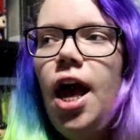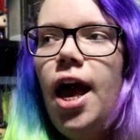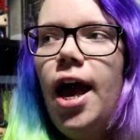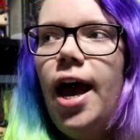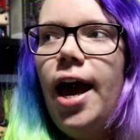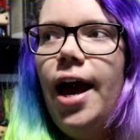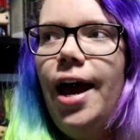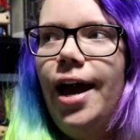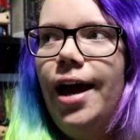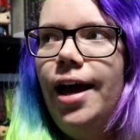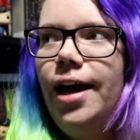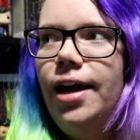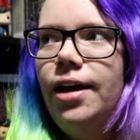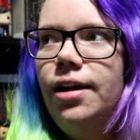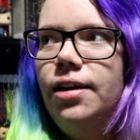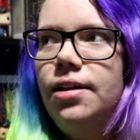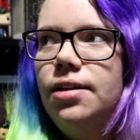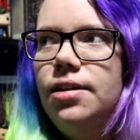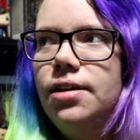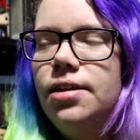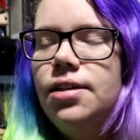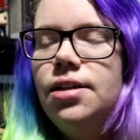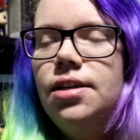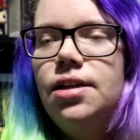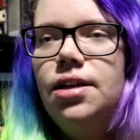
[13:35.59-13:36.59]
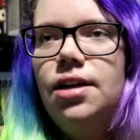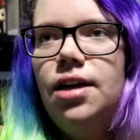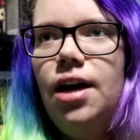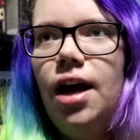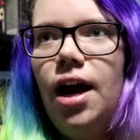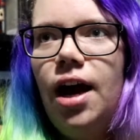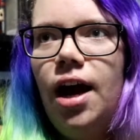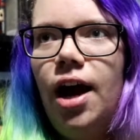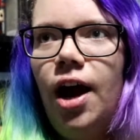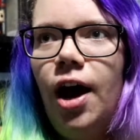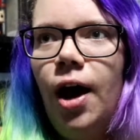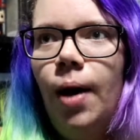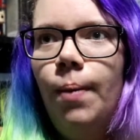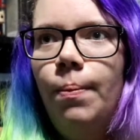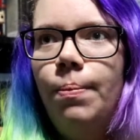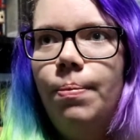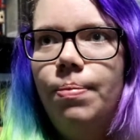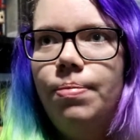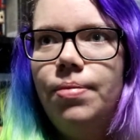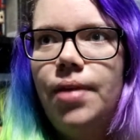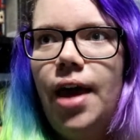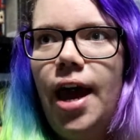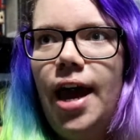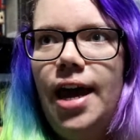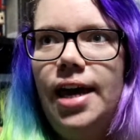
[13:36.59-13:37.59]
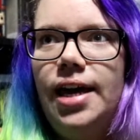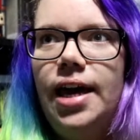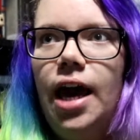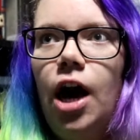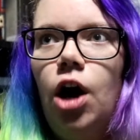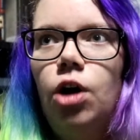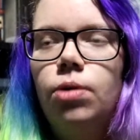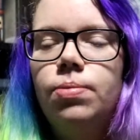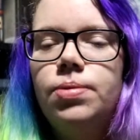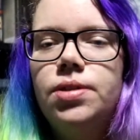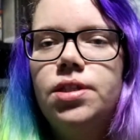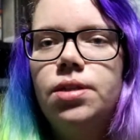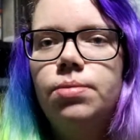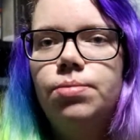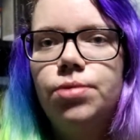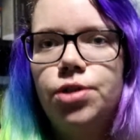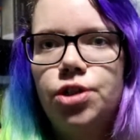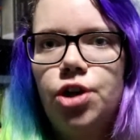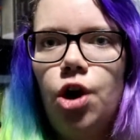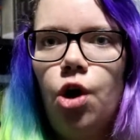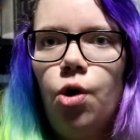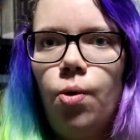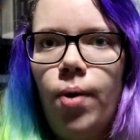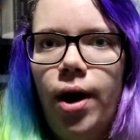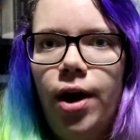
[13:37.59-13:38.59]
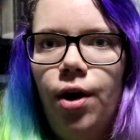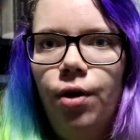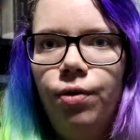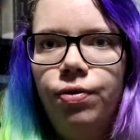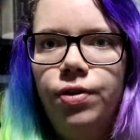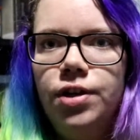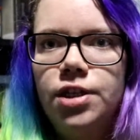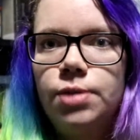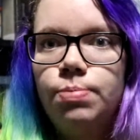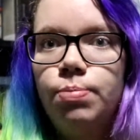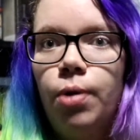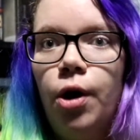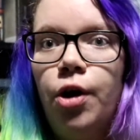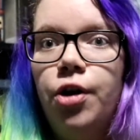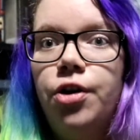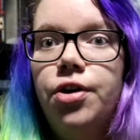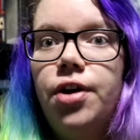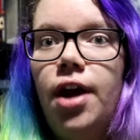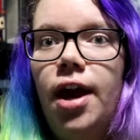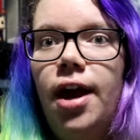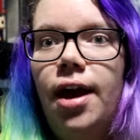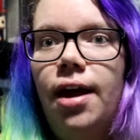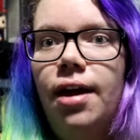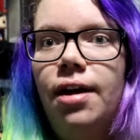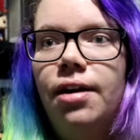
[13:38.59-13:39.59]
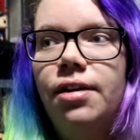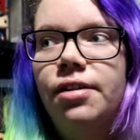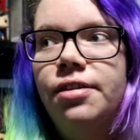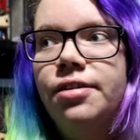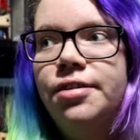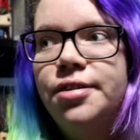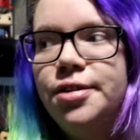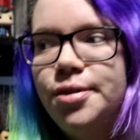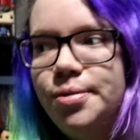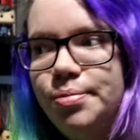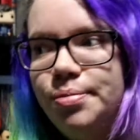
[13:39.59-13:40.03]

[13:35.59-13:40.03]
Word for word: And he helps them stow away on this boat, and